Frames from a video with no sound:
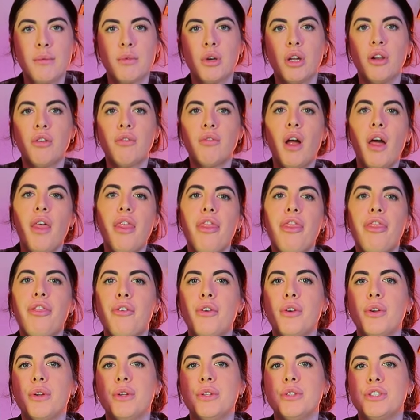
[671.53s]
I'm gonna run
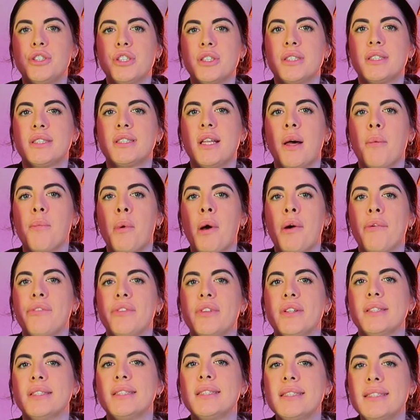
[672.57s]
through just some of
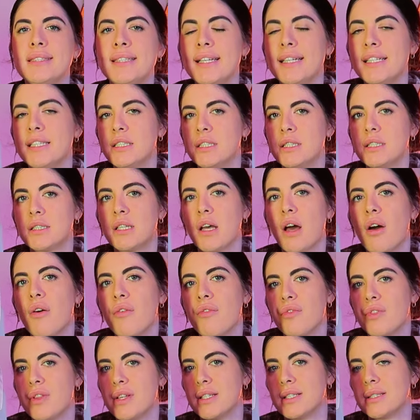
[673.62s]
the stages
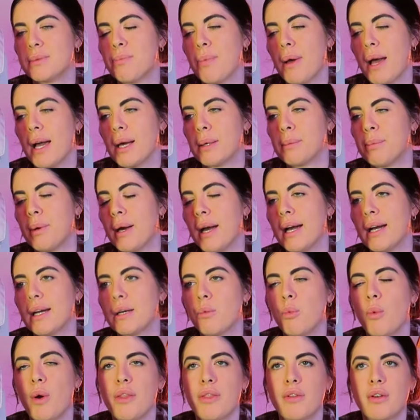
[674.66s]
of this
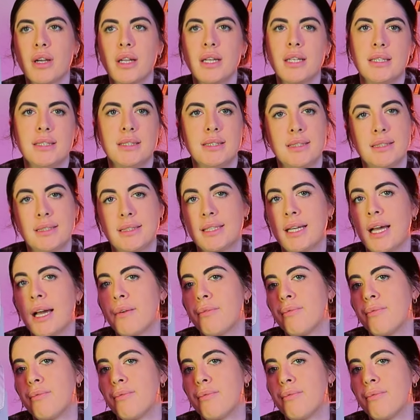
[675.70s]
backpack, whether it is